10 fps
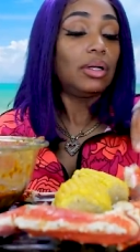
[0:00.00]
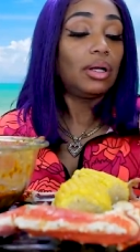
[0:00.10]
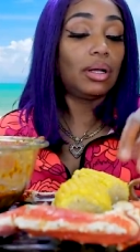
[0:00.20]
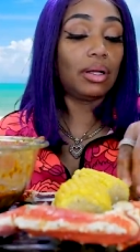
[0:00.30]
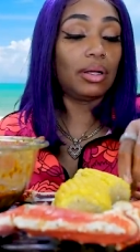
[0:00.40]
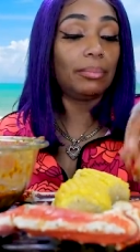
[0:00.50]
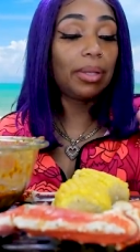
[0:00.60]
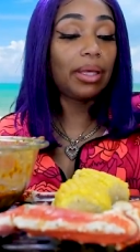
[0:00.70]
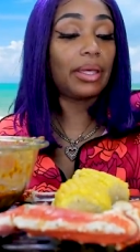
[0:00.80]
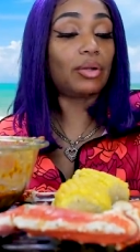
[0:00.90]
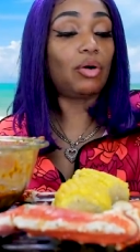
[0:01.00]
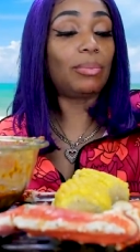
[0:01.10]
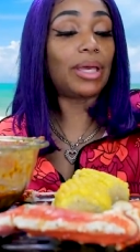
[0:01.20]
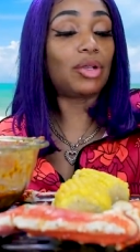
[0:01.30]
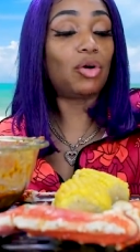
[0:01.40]
Oh man, oh
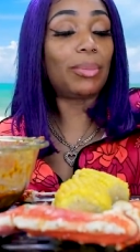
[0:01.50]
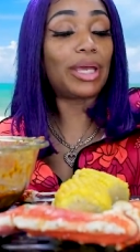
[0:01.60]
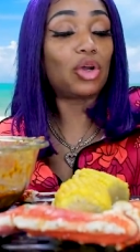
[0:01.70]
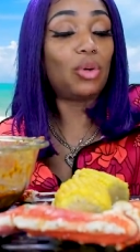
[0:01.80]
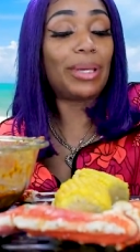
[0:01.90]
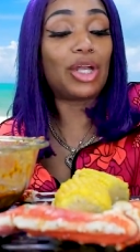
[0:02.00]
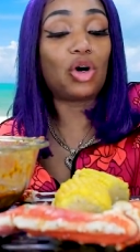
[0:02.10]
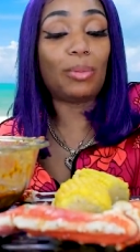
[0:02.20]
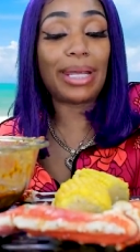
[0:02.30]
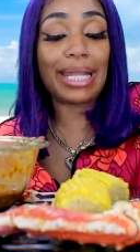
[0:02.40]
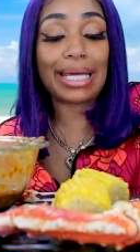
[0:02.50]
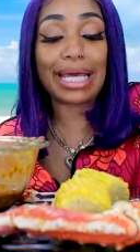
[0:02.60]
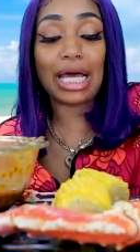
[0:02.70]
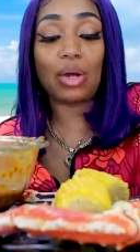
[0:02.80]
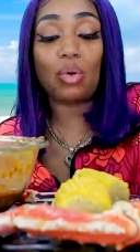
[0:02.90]
man, oh man, oh man, oh man, I
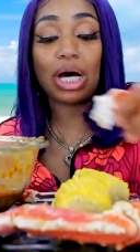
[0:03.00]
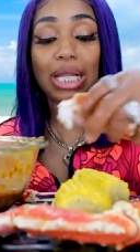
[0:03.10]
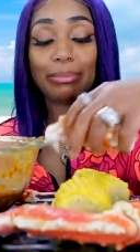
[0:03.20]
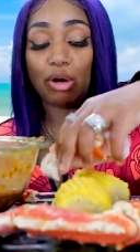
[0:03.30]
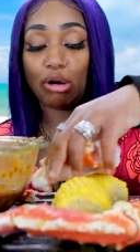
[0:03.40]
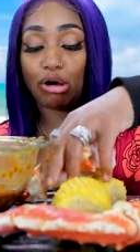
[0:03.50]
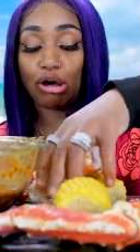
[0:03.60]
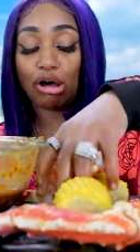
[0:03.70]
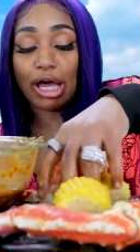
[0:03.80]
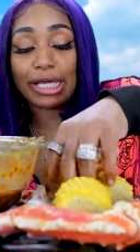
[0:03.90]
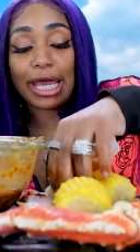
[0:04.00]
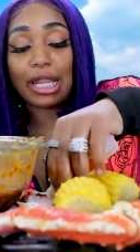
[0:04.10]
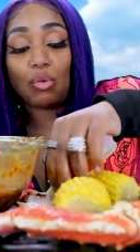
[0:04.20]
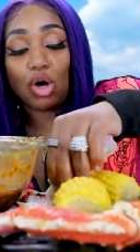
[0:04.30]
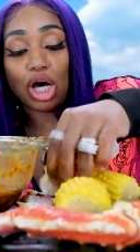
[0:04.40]
got one more. I
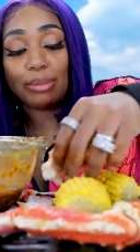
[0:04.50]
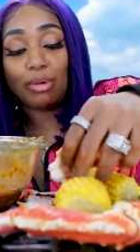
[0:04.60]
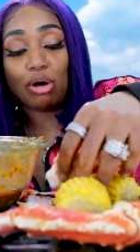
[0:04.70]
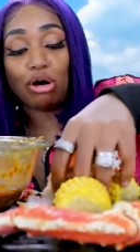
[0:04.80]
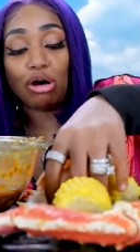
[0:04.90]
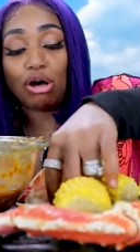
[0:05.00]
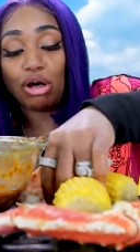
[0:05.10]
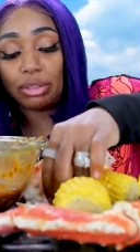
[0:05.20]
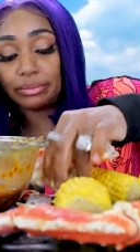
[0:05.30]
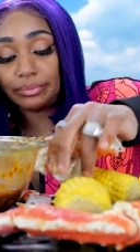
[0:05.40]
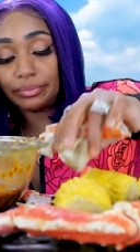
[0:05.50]
got one more.